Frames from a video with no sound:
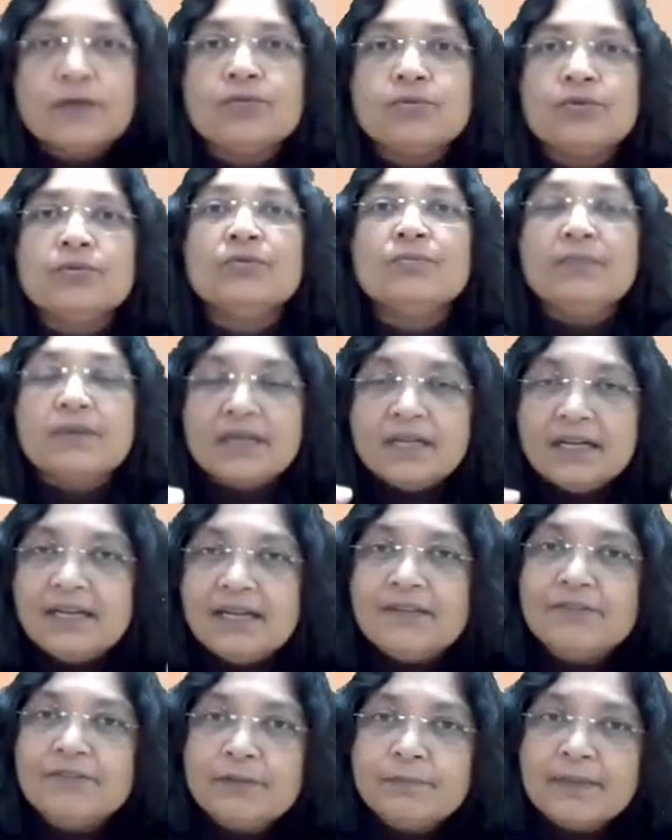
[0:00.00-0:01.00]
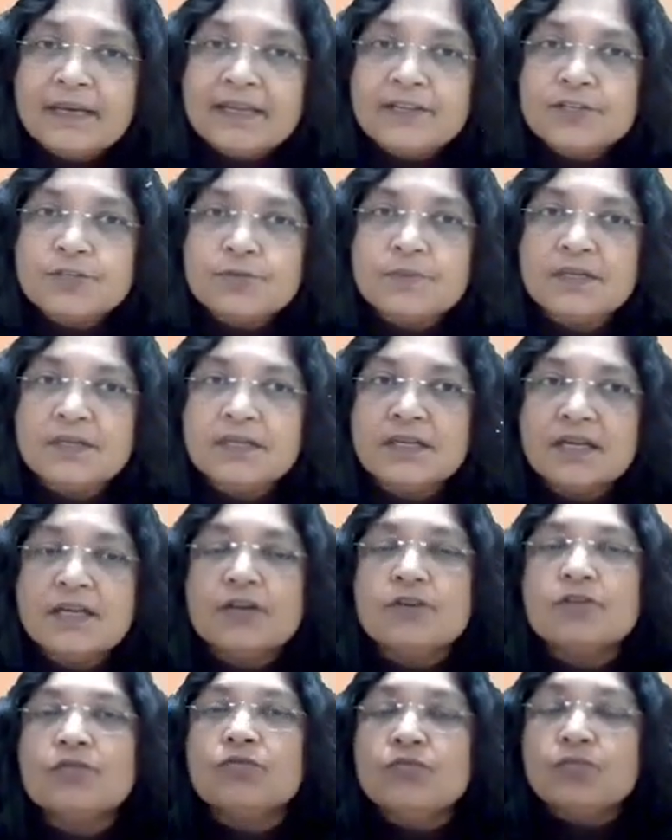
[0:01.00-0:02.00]
down to middle-level management,
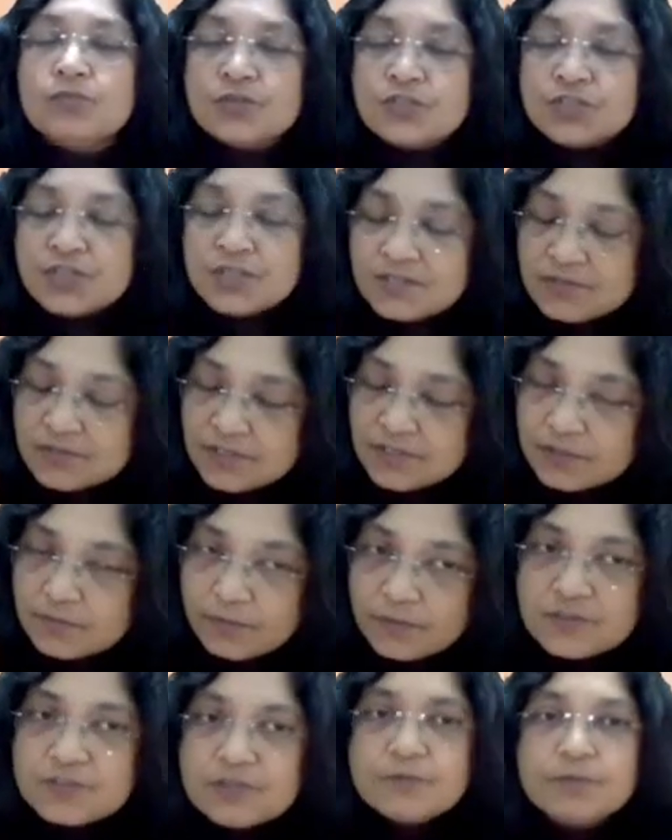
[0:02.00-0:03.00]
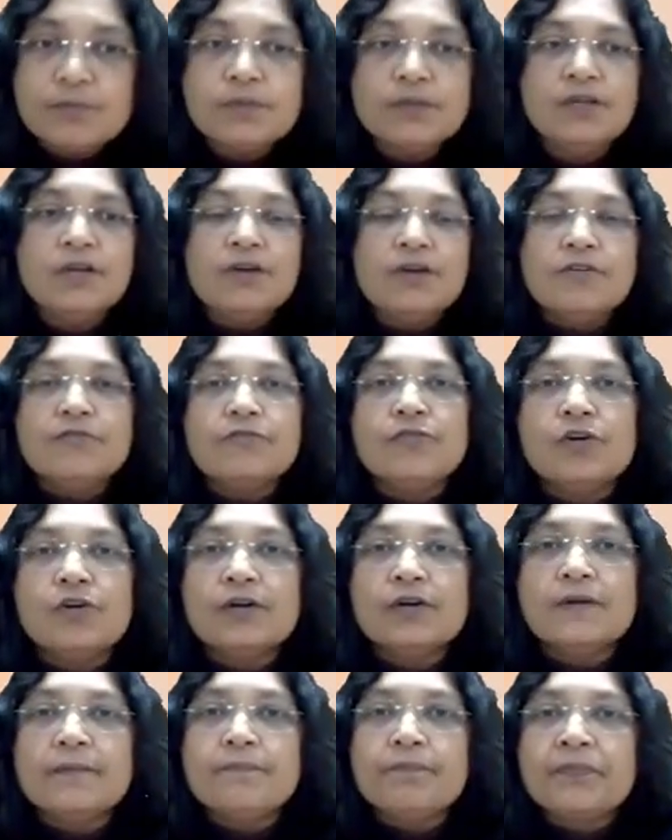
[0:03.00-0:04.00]
which is responsible
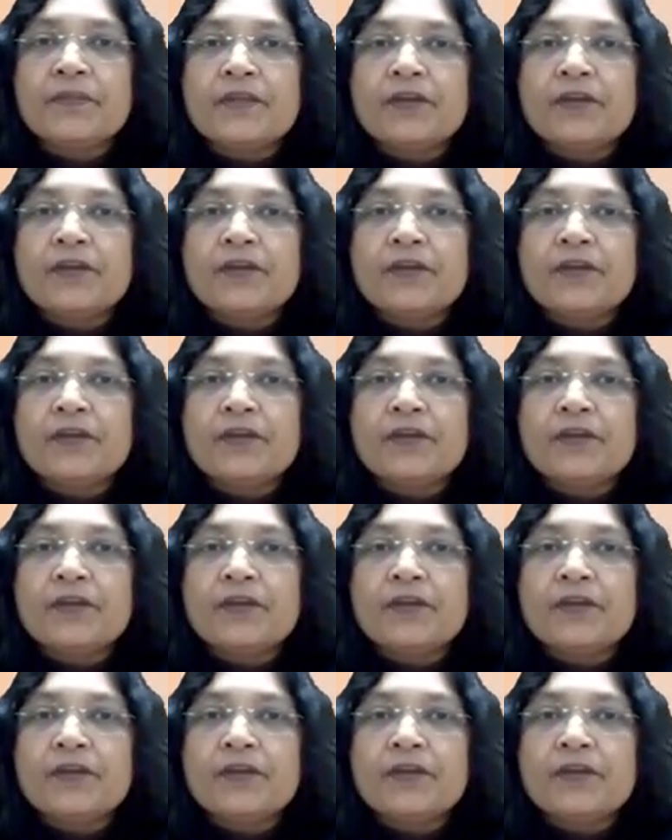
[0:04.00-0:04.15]
for